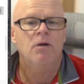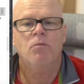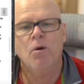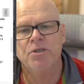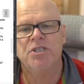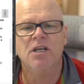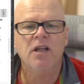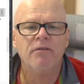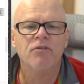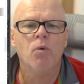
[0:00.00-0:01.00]
Well, we
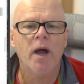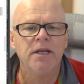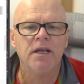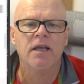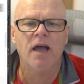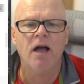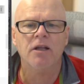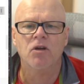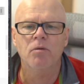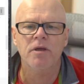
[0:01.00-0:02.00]
still have to wait yet,
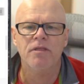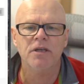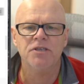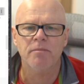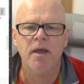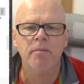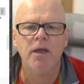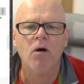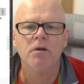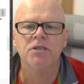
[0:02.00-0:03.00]
Carl. It could be things they may
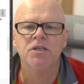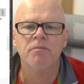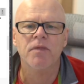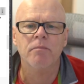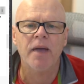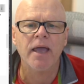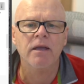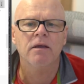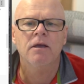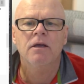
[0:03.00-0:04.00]
be holding something
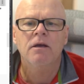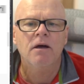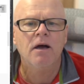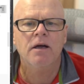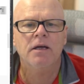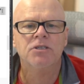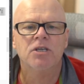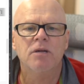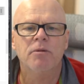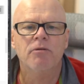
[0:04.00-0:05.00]
back. It's
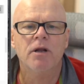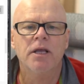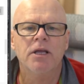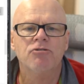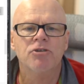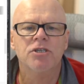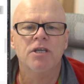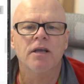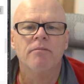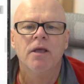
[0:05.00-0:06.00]
going to be really
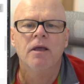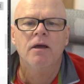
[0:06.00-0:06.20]
interesting.